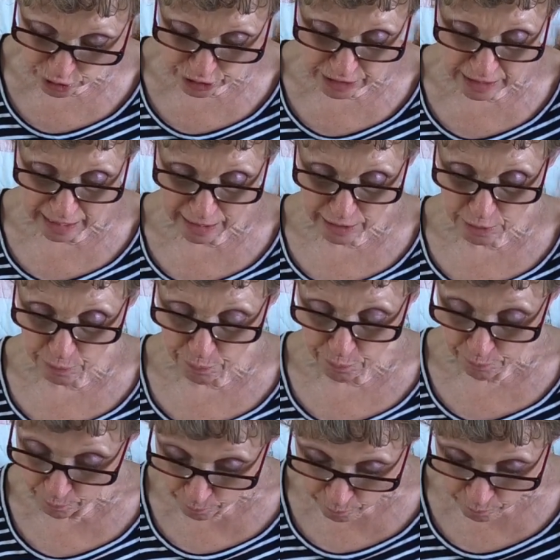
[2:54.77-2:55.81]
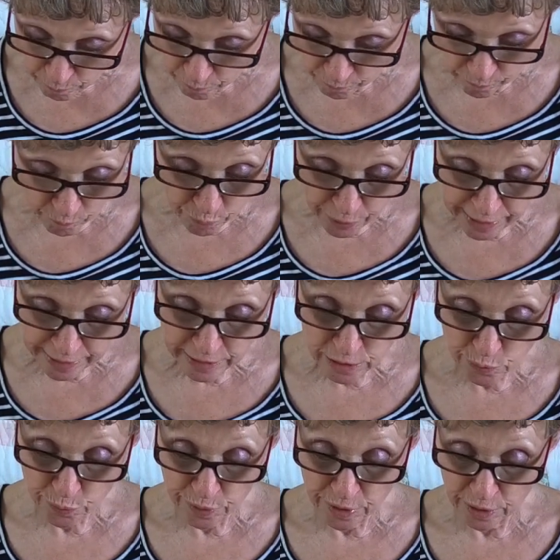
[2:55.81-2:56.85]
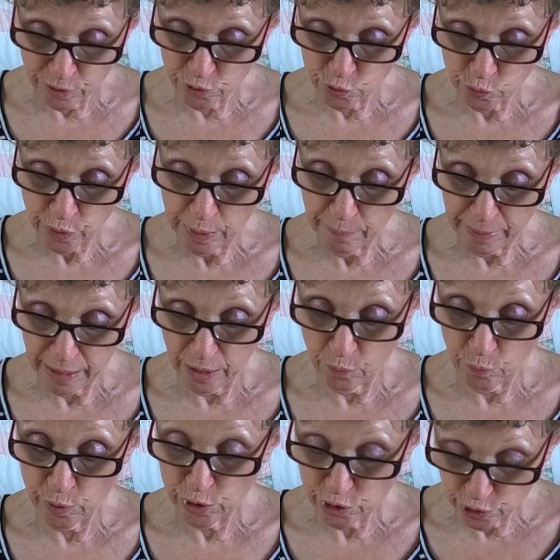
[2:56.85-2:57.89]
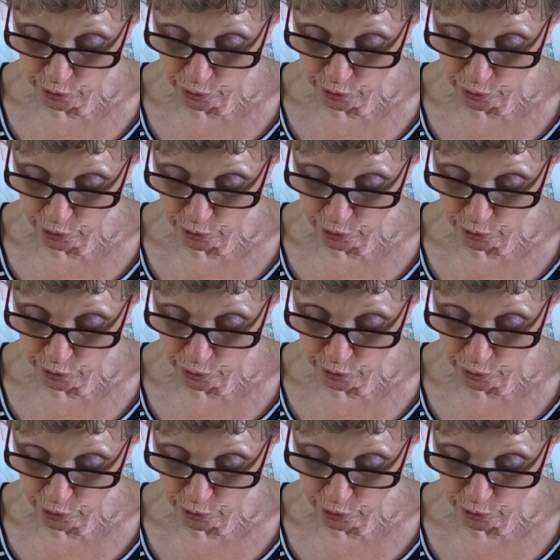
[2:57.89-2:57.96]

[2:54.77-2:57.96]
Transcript: but she liked to practice with a string bean when